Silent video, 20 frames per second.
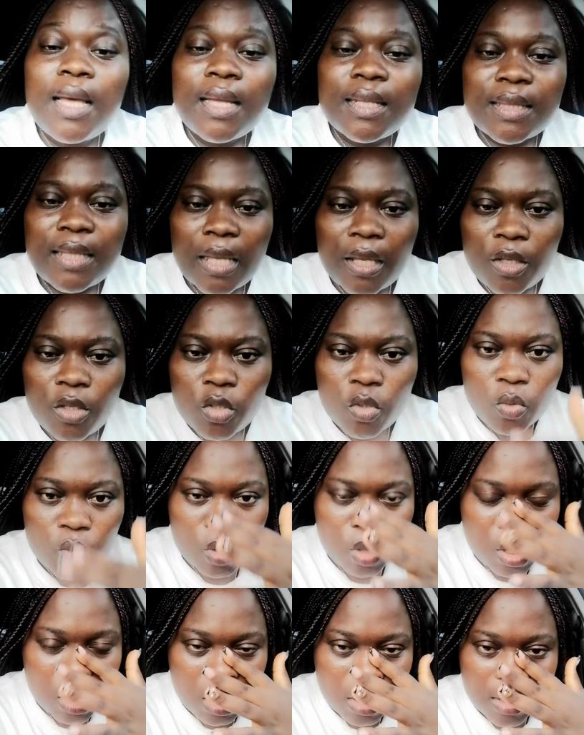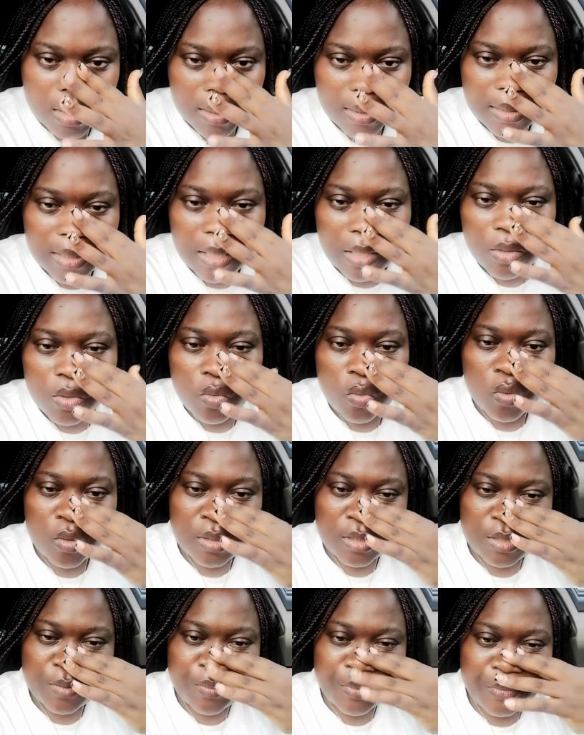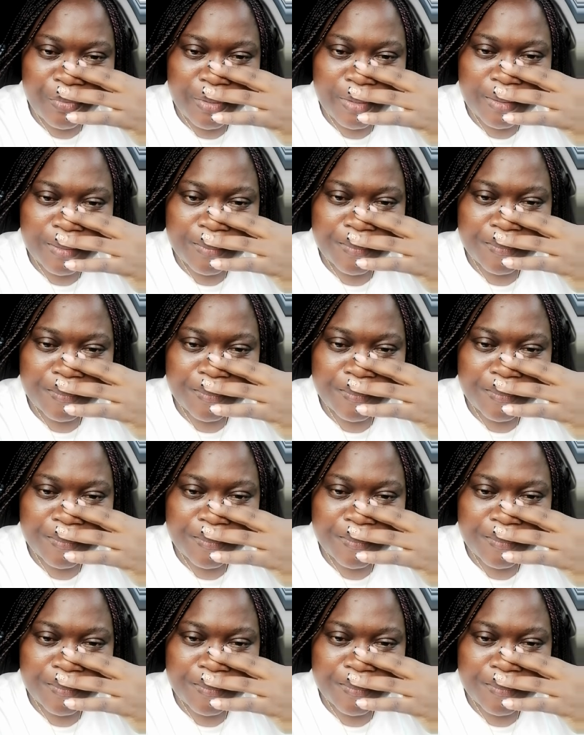Thank you, Jesus. Thank you, Holy Spirit.